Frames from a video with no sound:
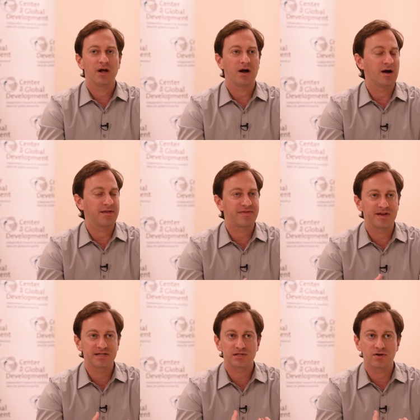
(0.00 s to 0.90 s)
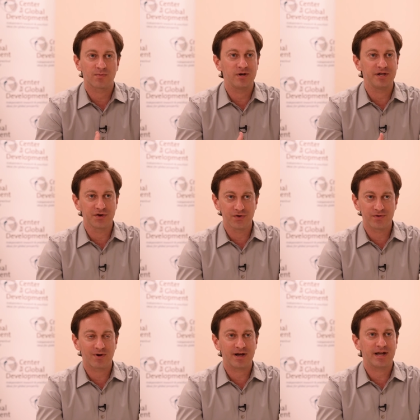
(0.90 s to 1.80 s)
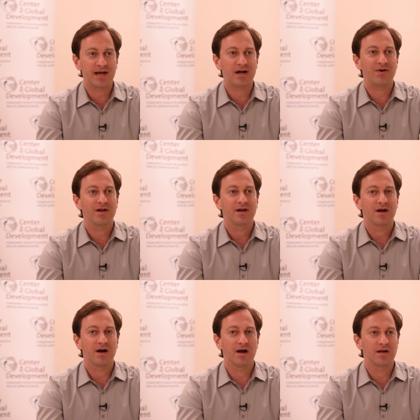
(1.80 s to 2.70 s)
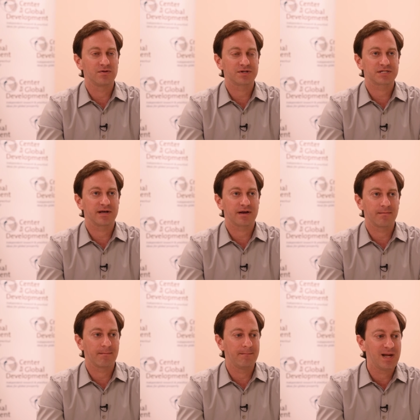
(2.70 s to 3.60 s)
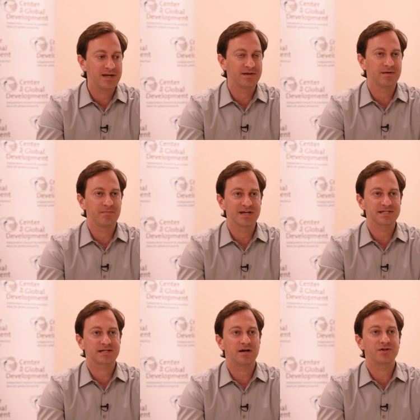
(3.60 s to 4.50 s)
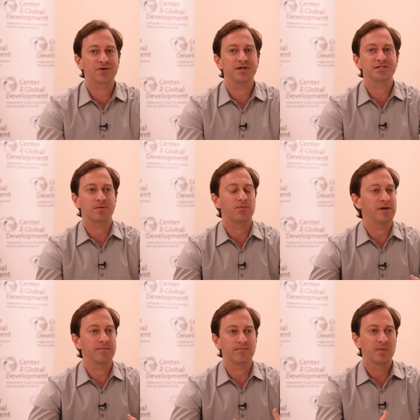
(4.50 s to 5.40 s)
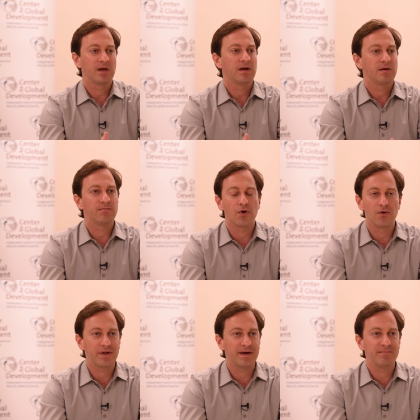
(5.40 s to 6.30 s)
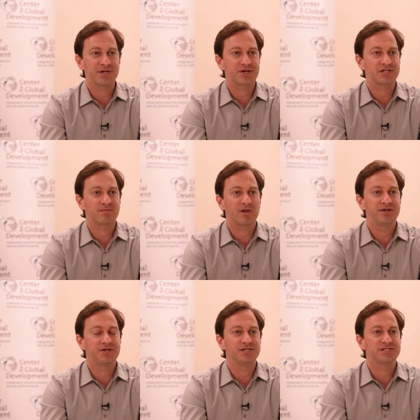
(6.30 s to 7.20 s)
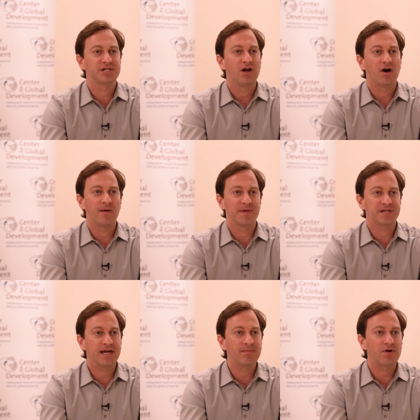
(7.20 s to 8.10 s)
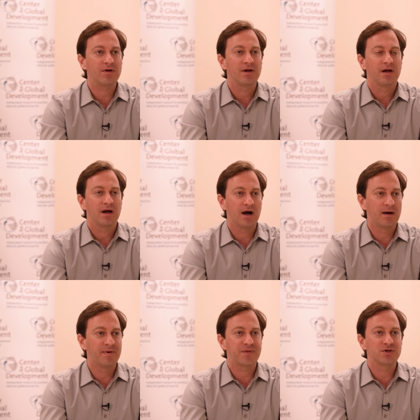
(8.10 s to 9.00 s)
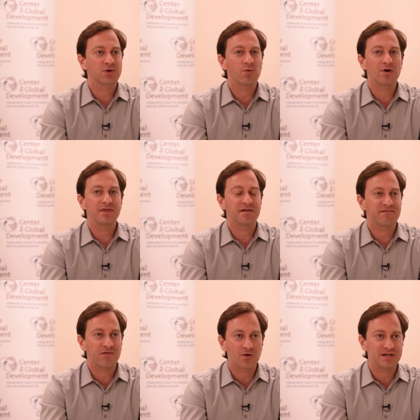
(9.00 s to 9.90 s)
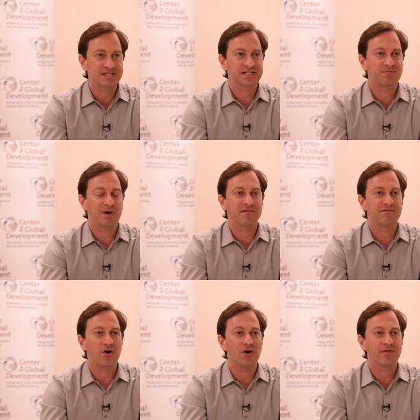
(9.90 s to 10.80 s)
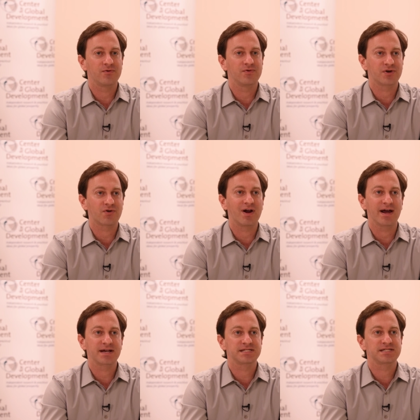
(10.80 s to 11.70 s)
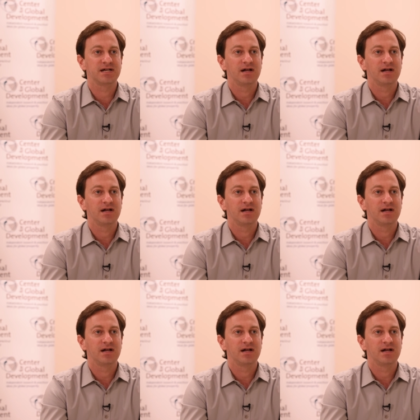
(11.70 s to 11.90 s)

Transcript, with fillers: Uh, things look pretty good right now. Uh, it looks like many of the biggest countries are putting bold, ambitious pledges on the table. Uh, but there's a worry that forests might fall through the cracks.